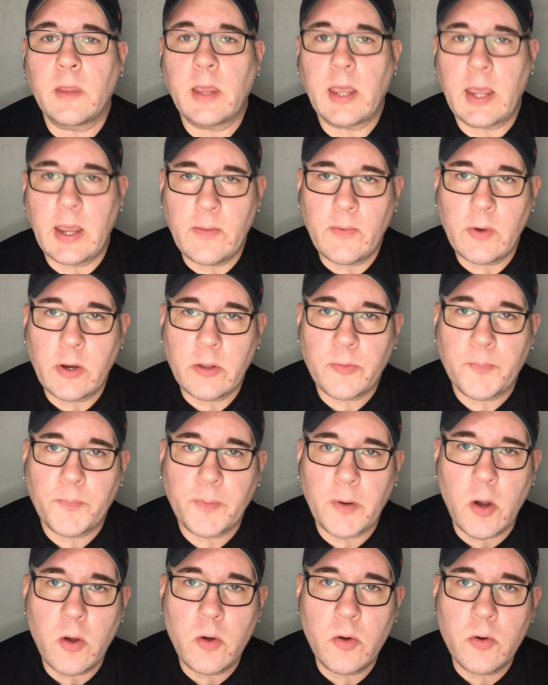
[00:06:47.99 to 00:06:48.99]
Even us
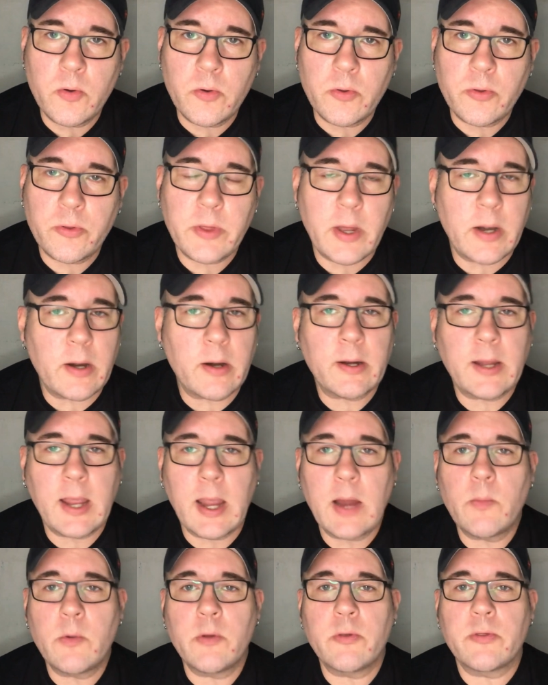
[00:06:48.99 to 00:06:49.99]
pros set our
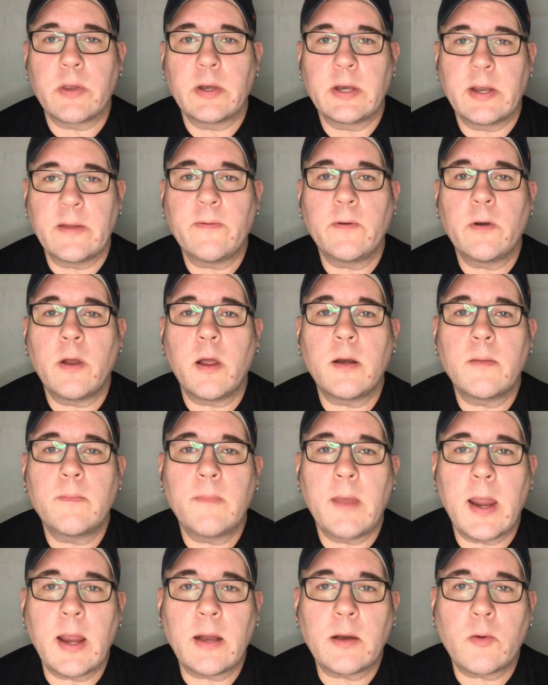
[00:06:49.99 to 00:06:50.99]
cameras to different
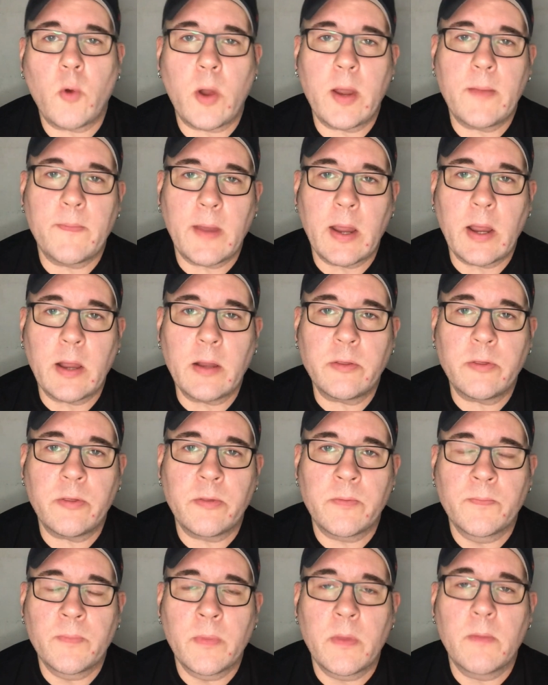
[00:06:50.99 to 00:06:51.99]
automatic white
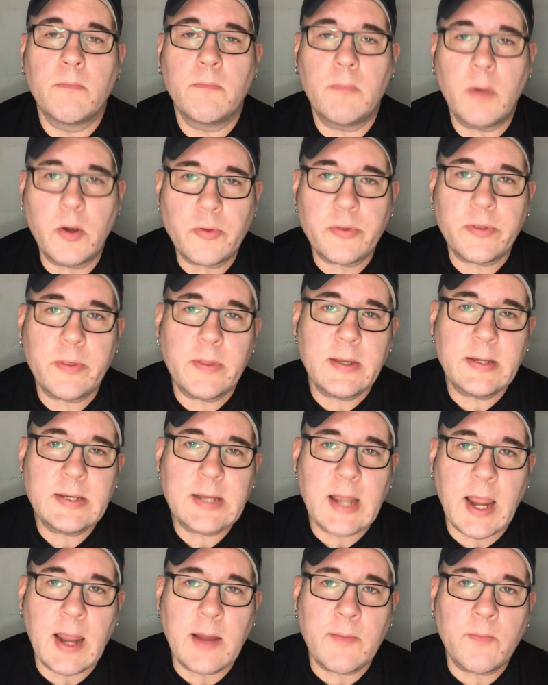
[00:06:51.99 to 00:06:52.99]
balance most of the
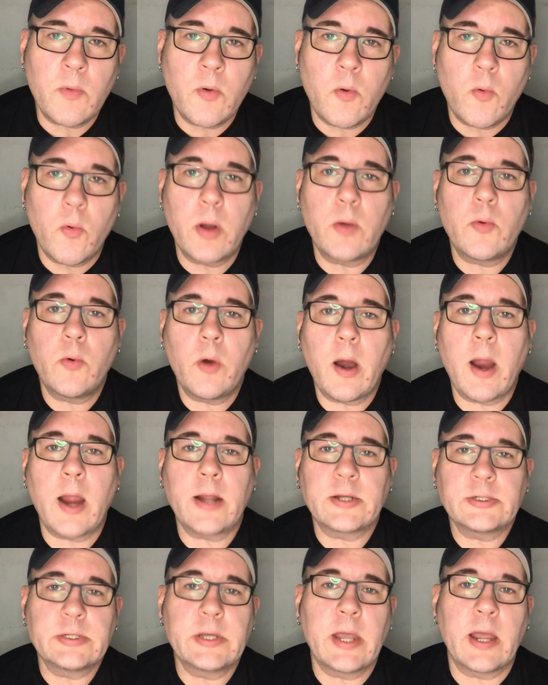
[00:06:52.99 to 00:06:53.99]
time when we're
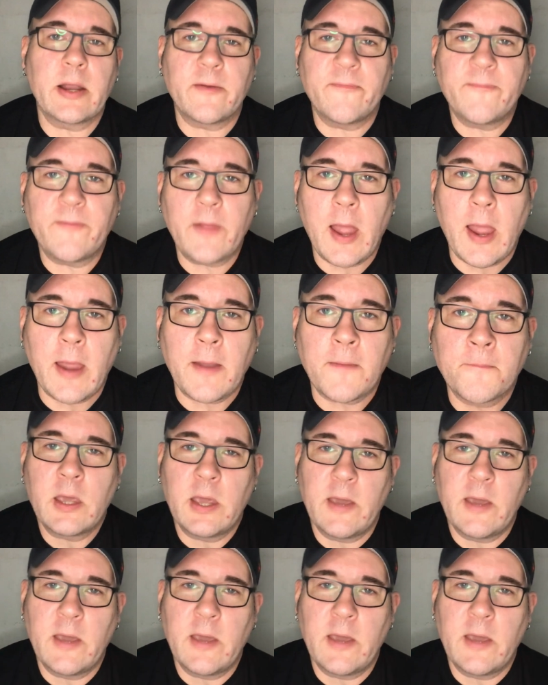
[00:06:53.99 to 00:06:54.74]
actually on the fly.